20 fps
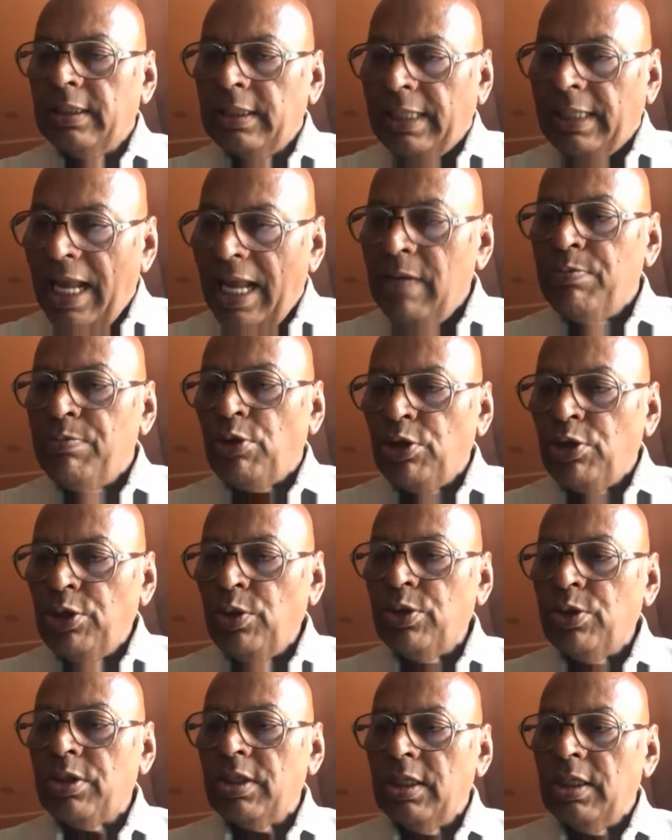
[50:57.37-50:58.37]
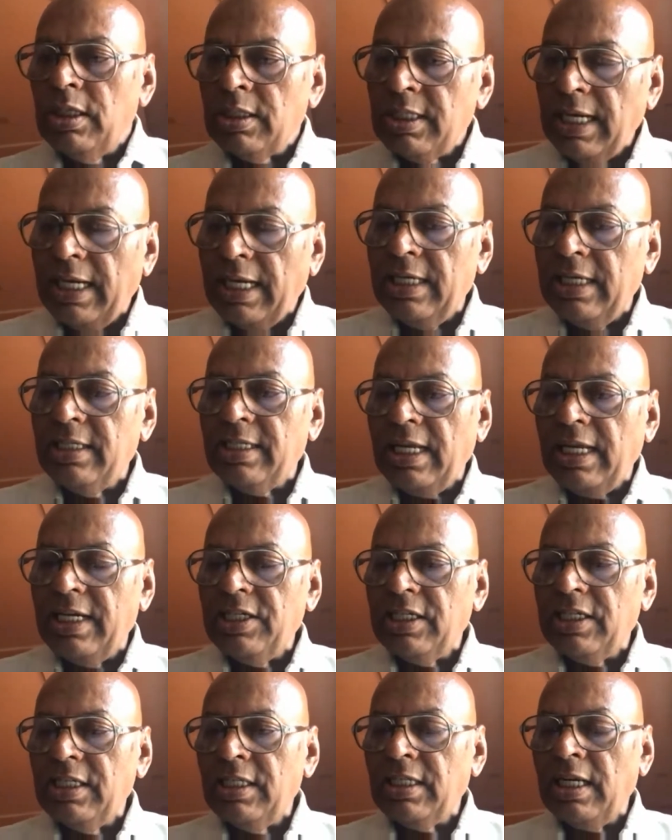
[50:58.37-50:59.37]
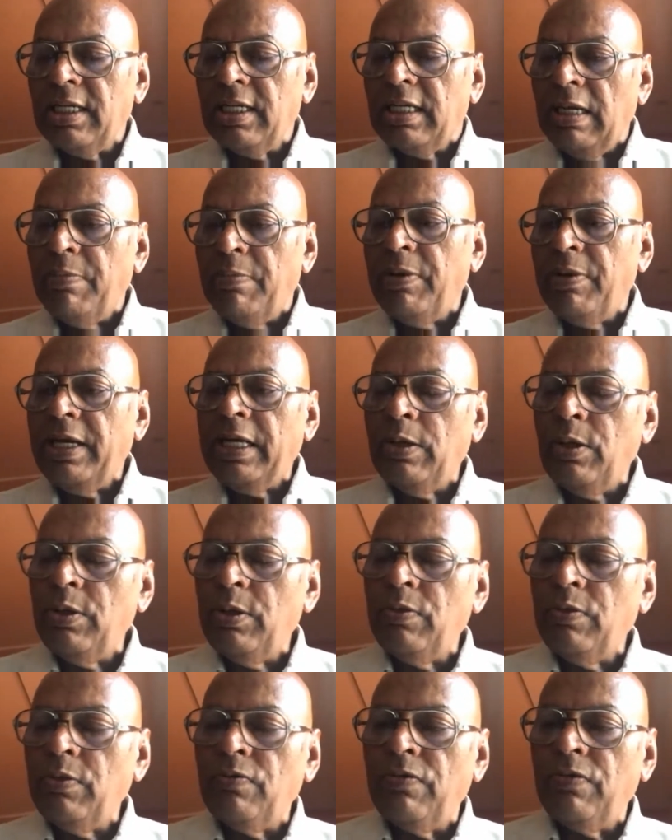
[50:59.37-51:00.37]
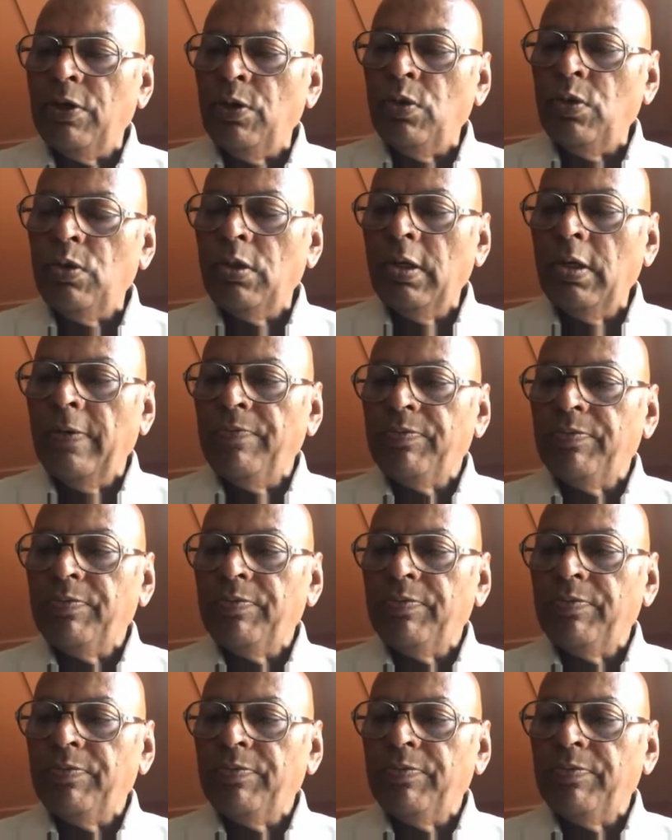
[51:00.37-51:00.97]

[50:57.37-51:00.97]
can produce a second sentence, and keeping in view